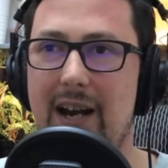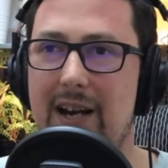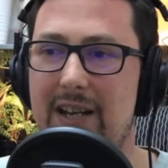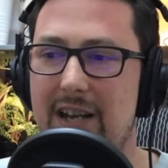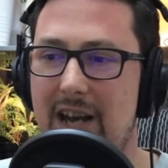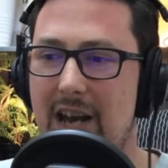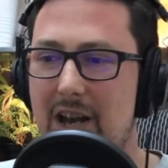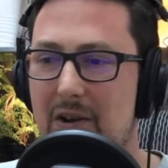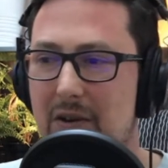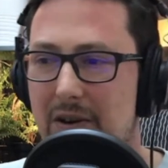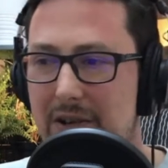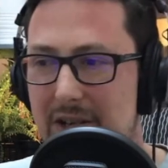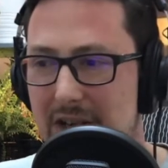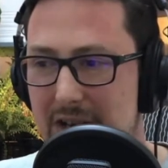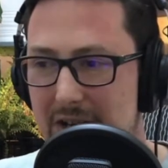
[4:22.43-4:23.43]
Oh
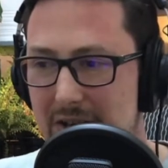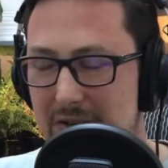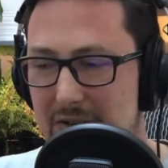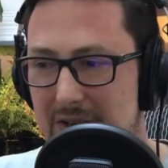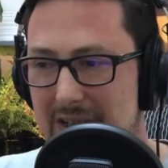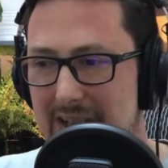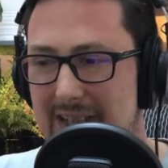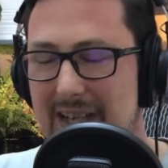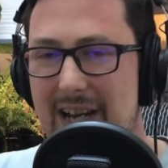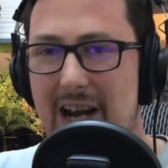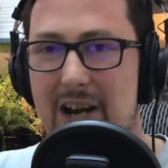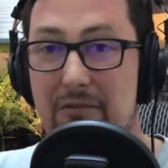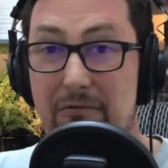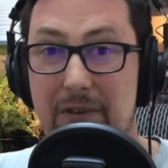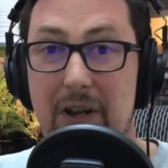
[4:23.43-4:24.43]
no.
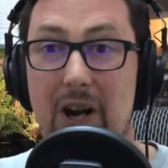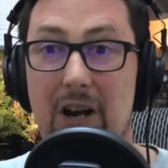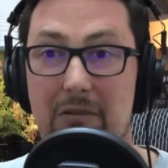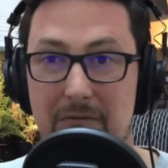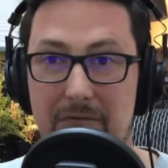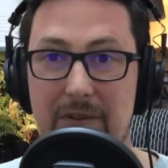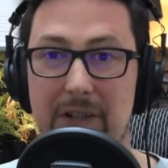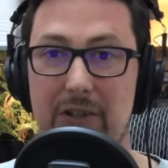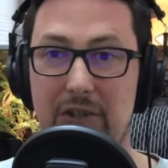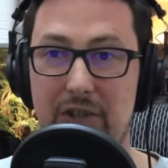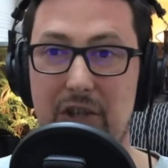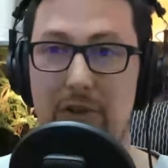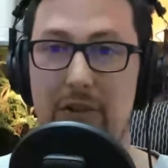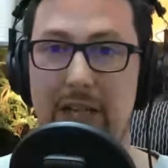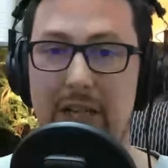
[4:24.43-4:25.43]
I feel
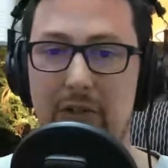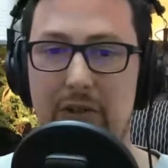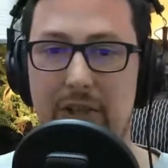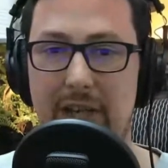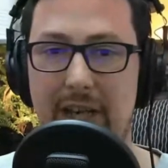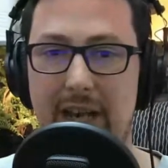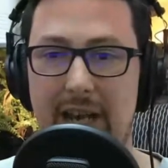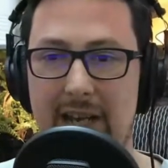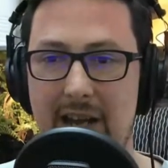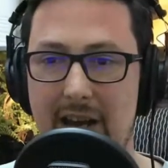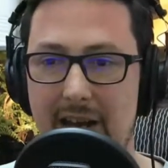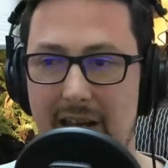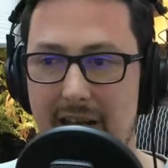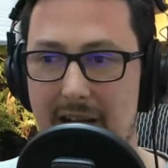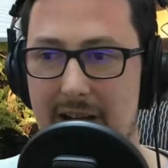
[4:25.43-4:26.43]
so guilty, and
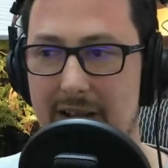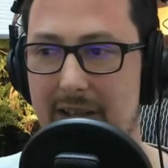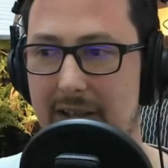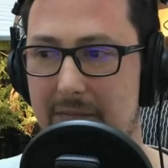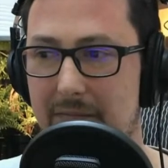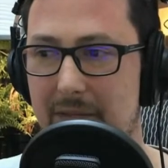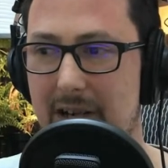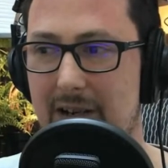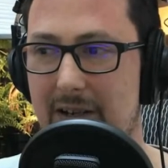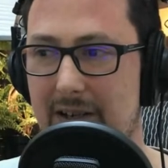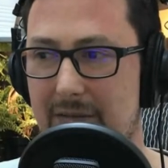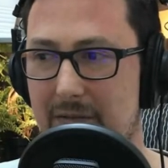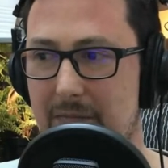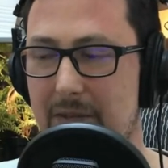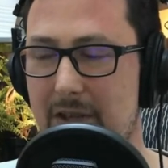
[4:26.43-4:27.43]
I
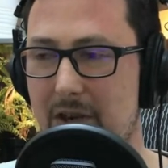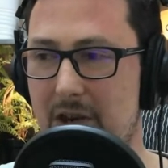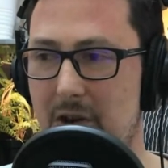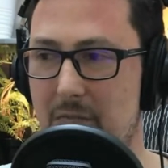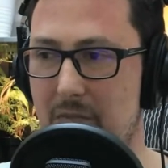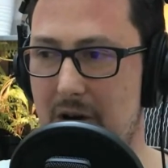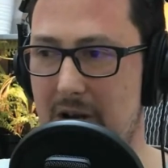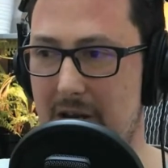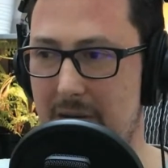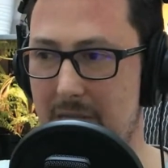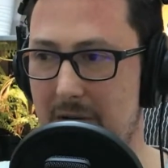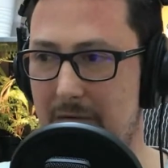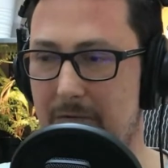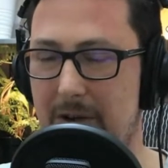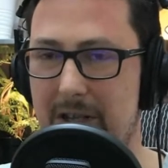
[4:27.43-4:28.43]

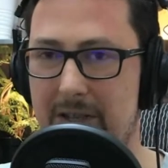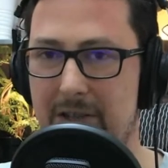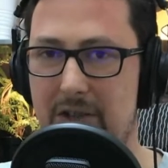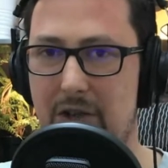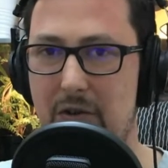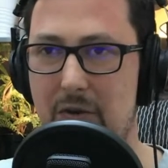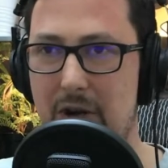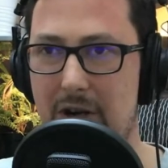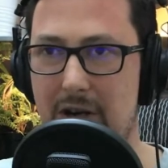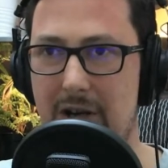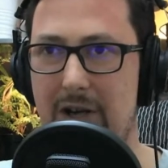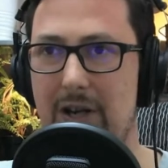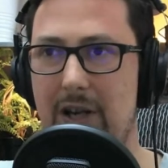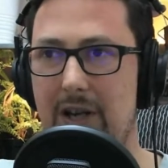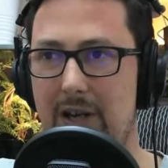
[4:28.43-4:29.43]
my friends who are
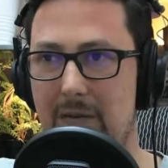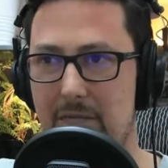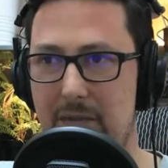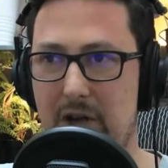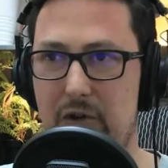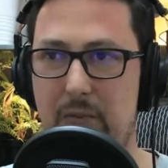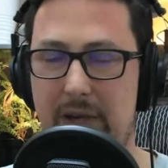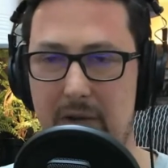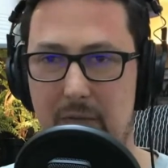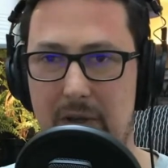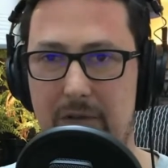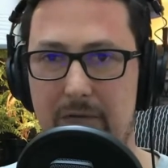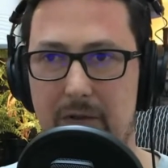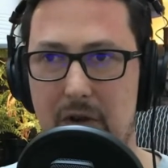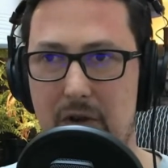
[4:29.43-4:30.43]
much better
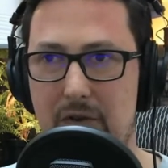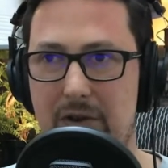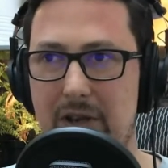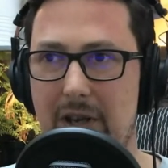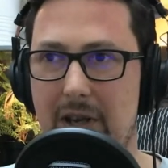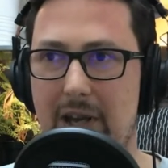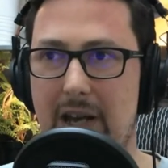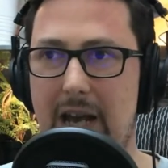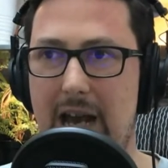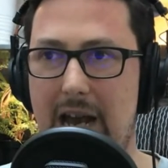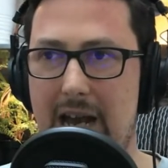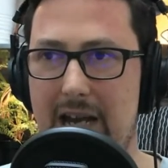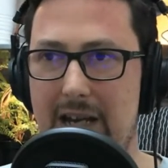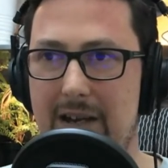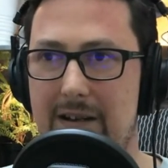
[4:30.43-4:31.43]
with food,
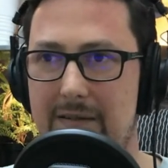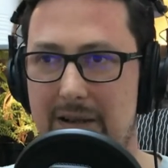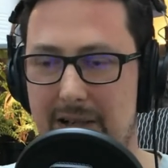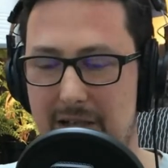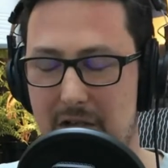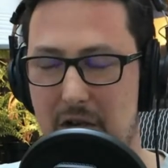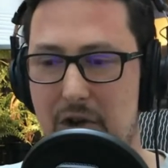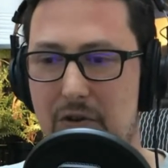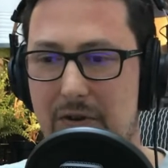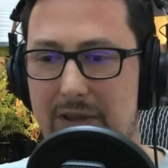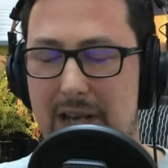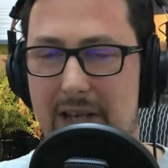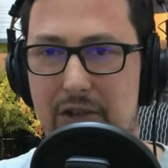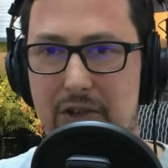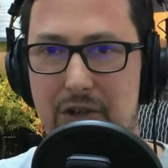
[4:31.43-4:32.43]
I include you in
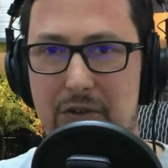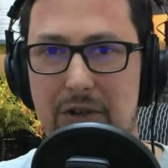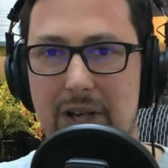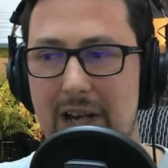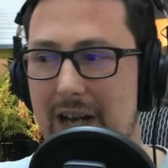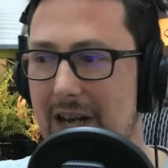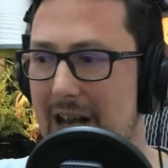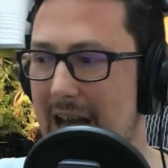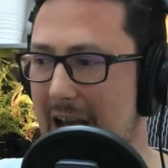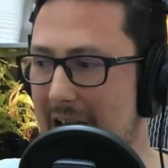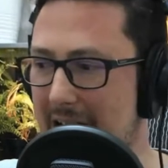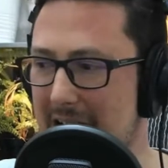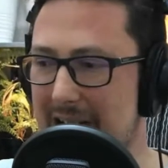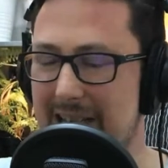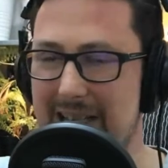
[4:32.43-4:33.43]
that, Jill,
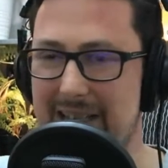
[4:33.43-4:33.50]
they're